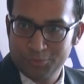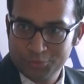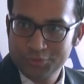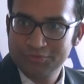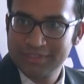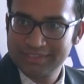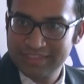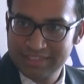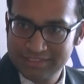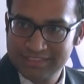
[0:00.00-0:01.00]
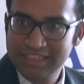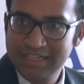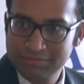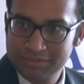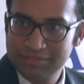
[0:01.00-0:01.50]
Most of its energy
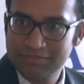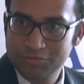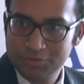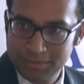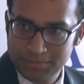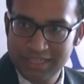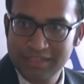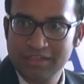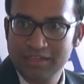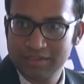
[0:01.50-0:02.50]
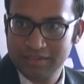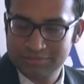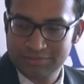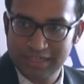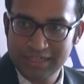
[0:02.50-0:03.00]
comes in from the Malacca
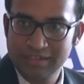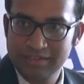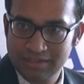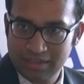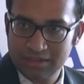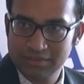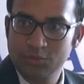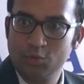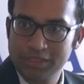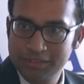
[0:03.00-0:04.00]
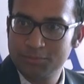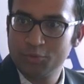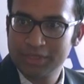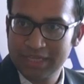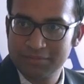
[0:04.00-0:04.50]
Strait, and the Gwadar
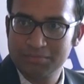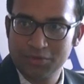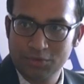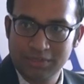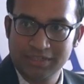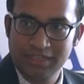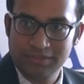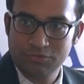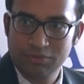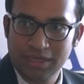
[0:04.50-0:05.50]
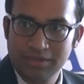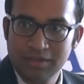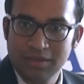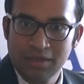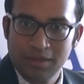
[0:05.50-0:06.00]
port can be an alternative to that.
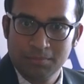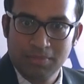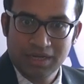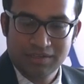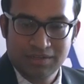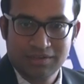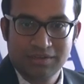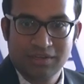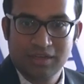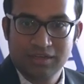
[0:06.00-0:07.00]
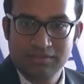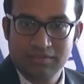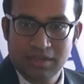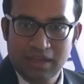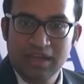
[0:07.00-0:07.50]
But
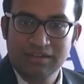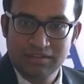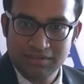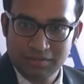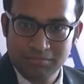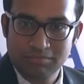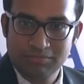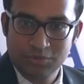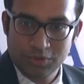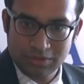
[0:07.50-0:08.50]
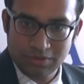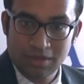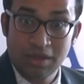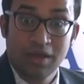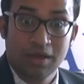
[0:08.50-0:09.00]
it's and so it
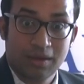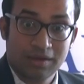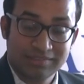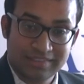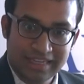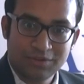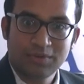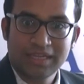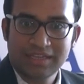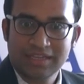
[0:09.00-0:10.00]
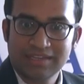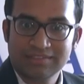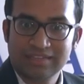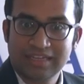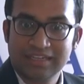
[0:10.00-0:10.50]
second way
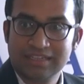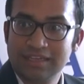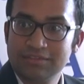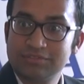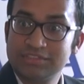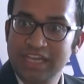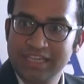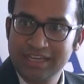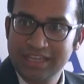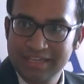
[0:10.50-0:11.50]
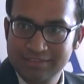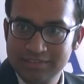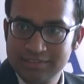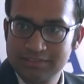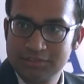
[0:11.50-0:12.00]
is that it gives China an
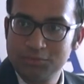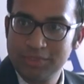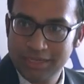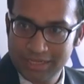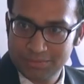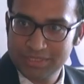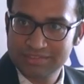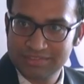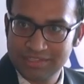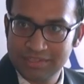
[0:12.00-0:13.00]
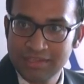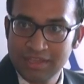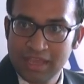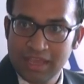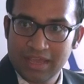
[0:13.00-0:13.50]
access to the Arabian Sea
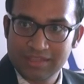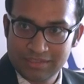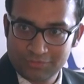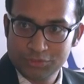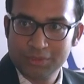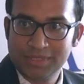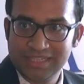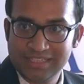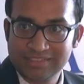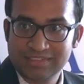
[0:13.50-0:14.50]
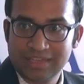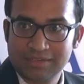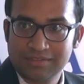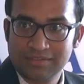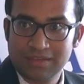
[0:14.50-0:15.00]
and therefore the Middle East,
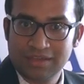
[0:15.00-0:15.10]
and